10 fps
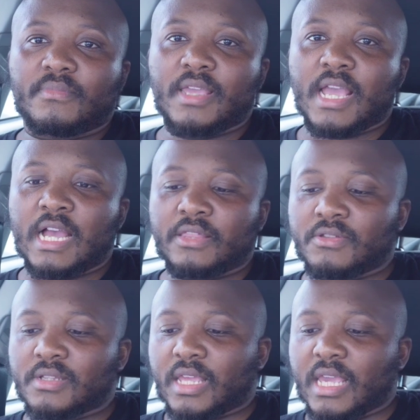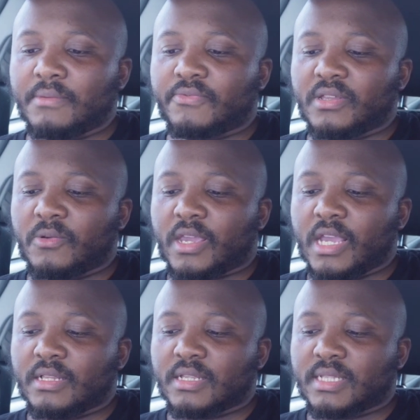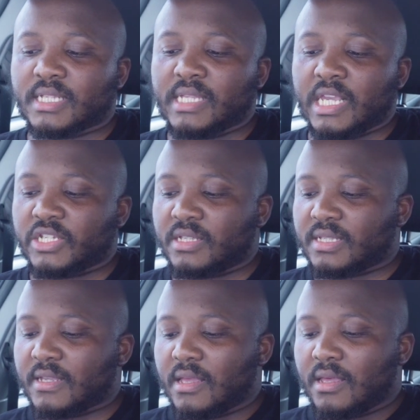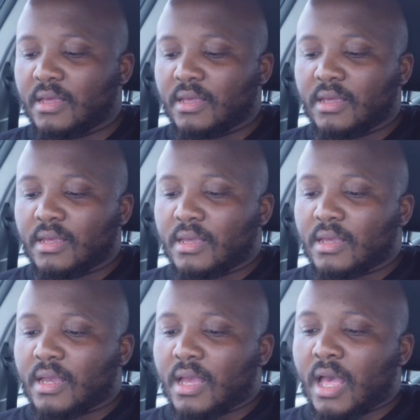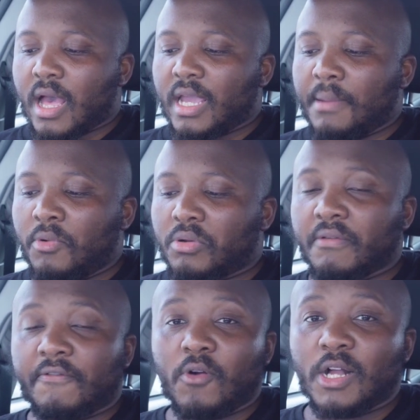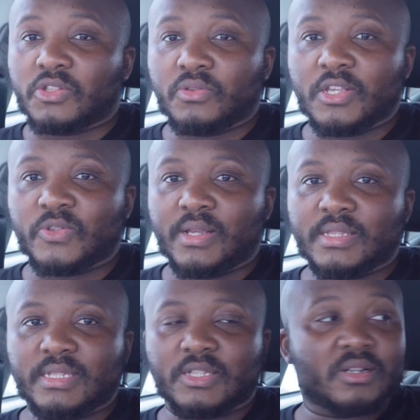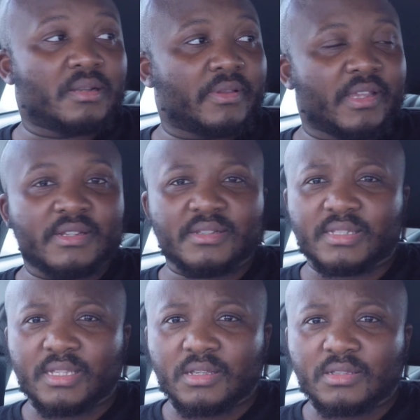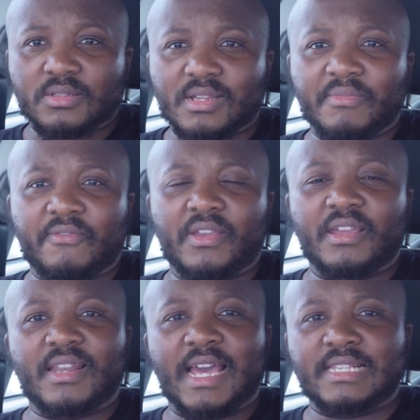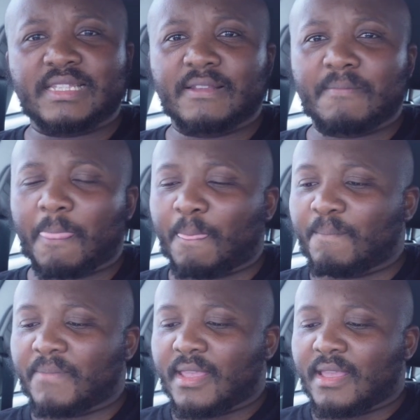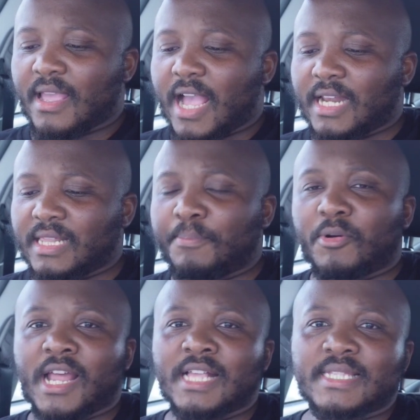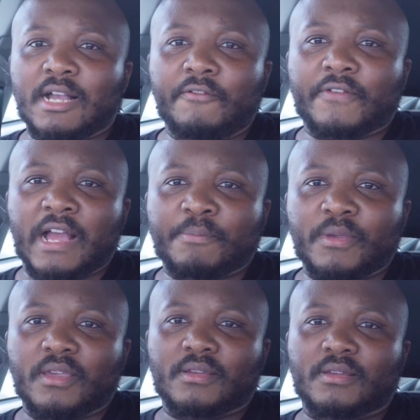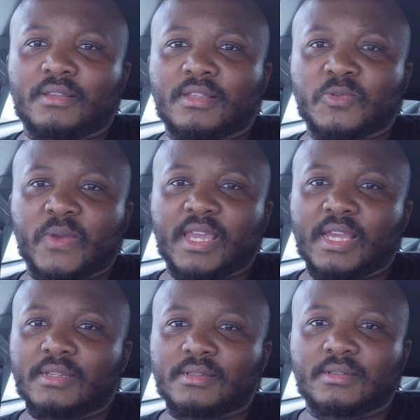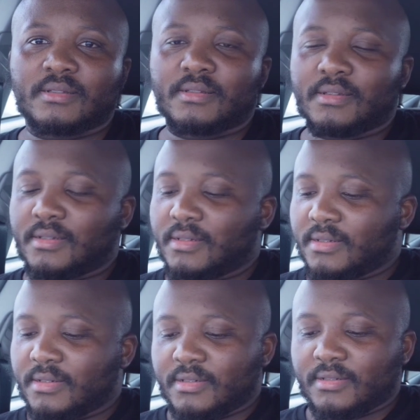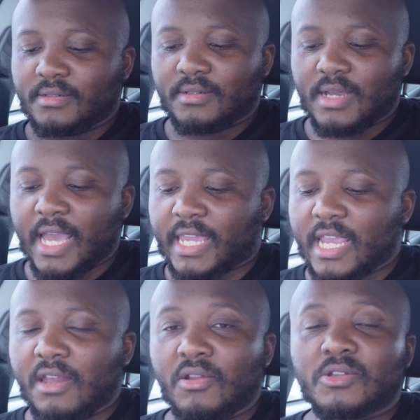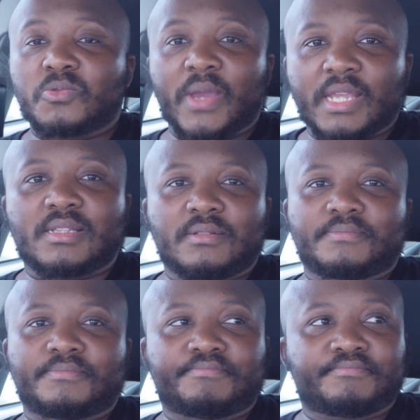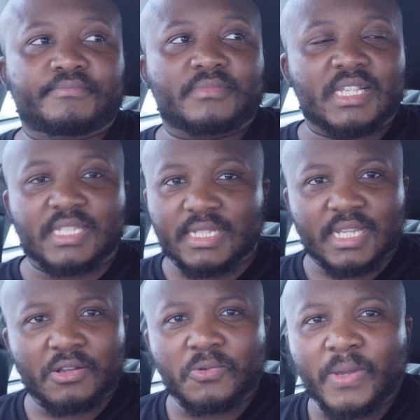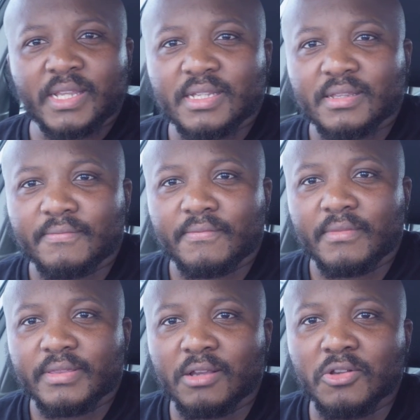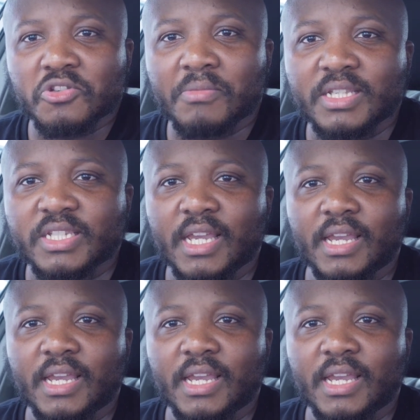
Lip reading: Yeah, those are the games for the weekend in Six Nations. I am looking forward to these ones. It's gonna be interesting. It's gonna be very nice. Another bonanza of rugby in this weekend. I cannot wait. Just cannot wait. Thank you so much.